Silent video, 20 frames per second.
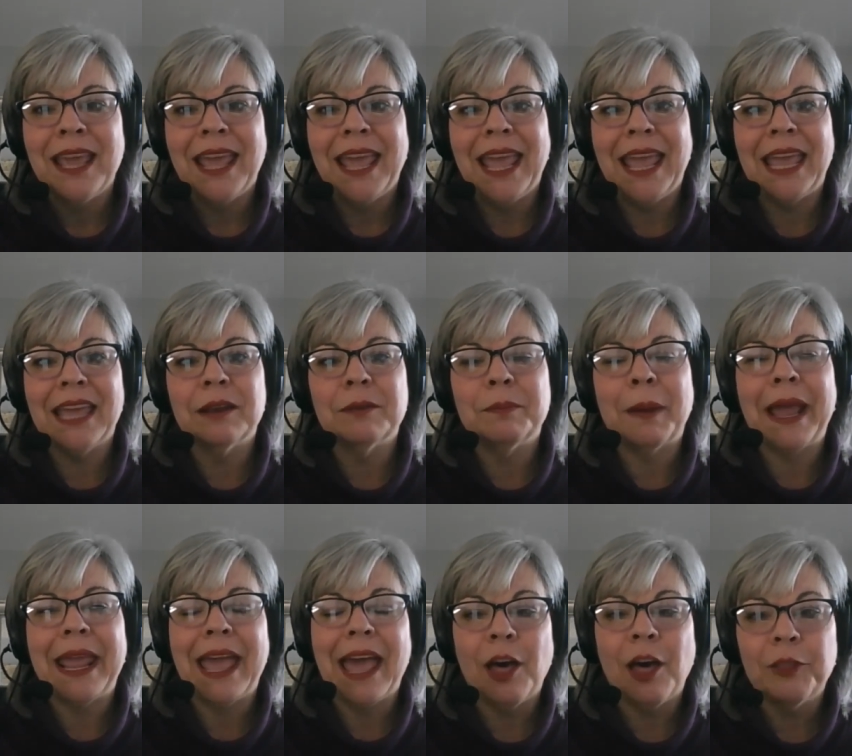And
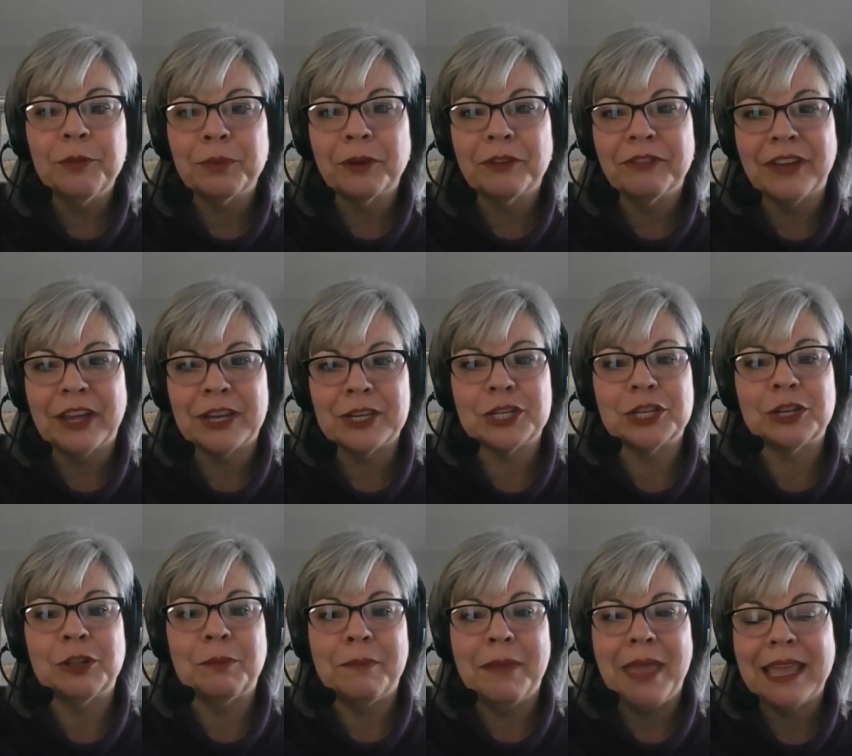by a health
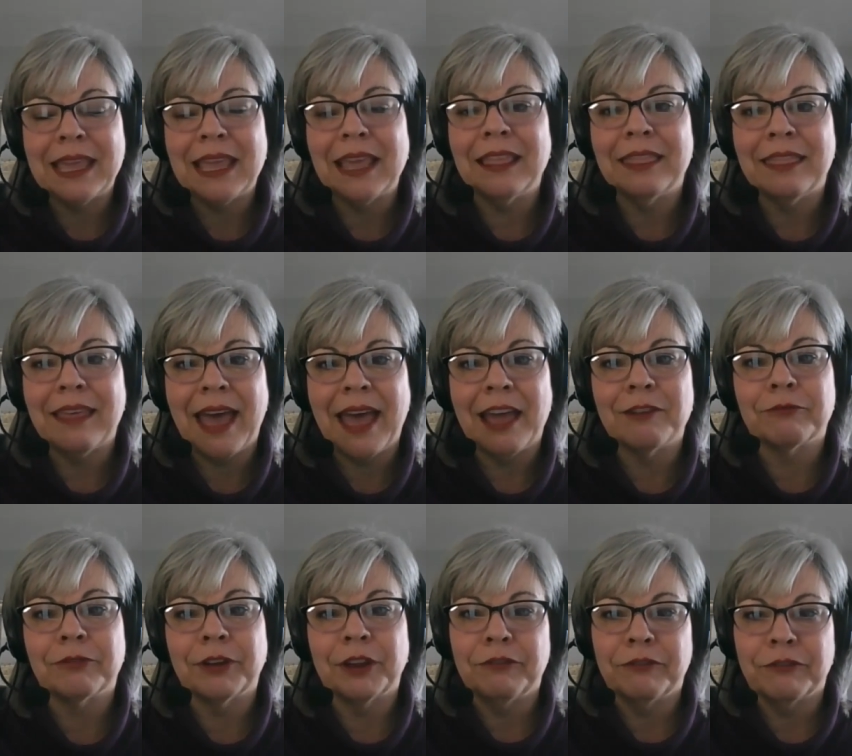professional making that
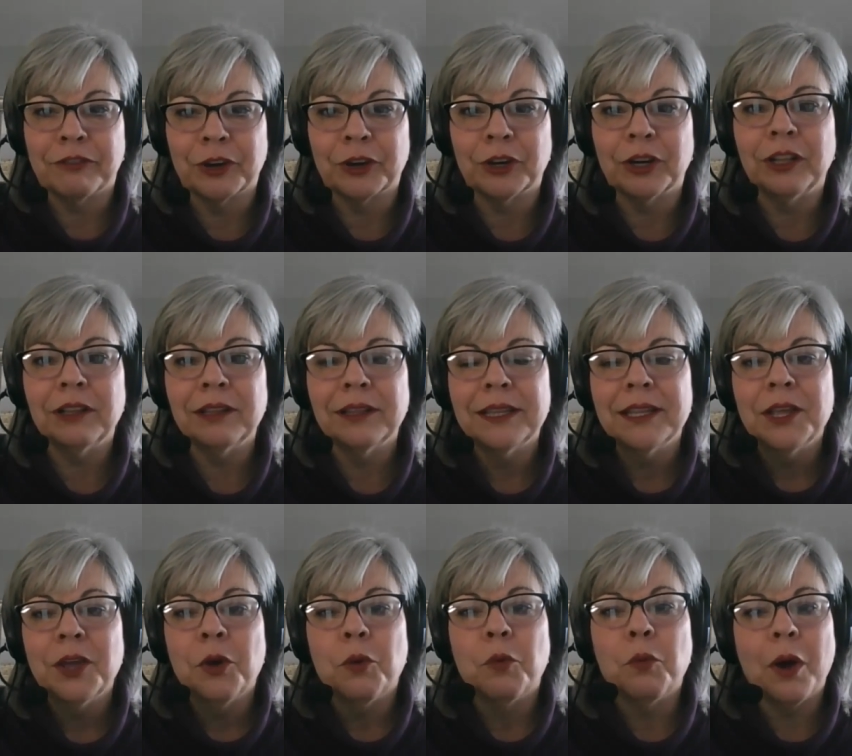referral,
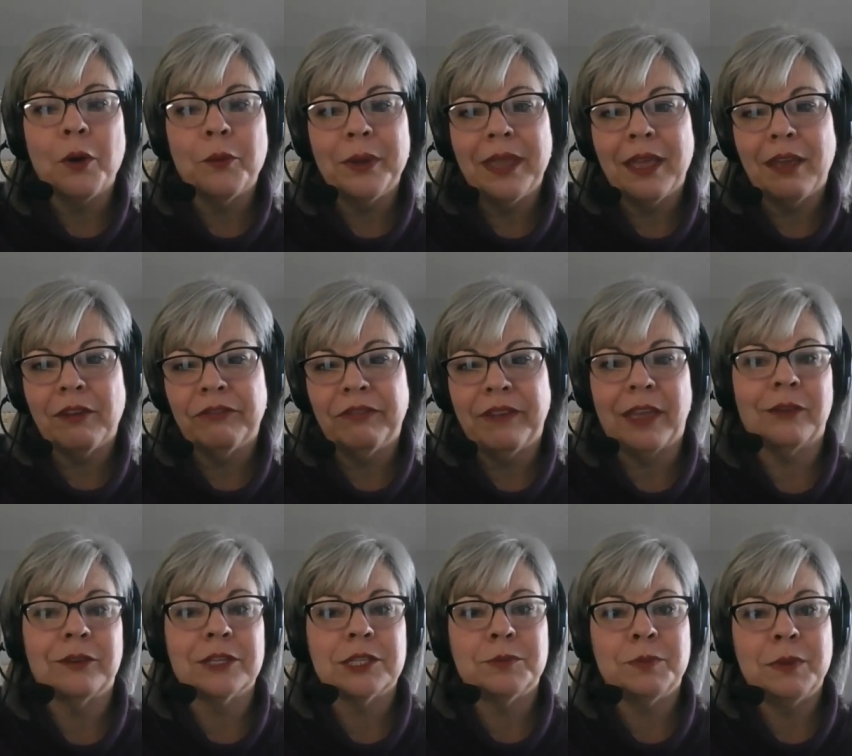what we have
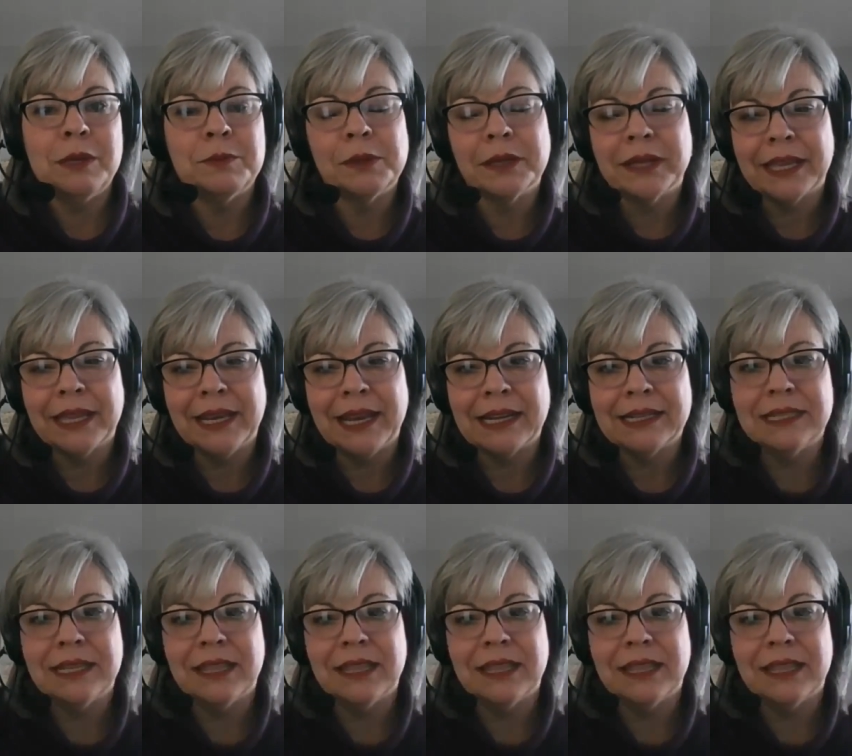found is people connect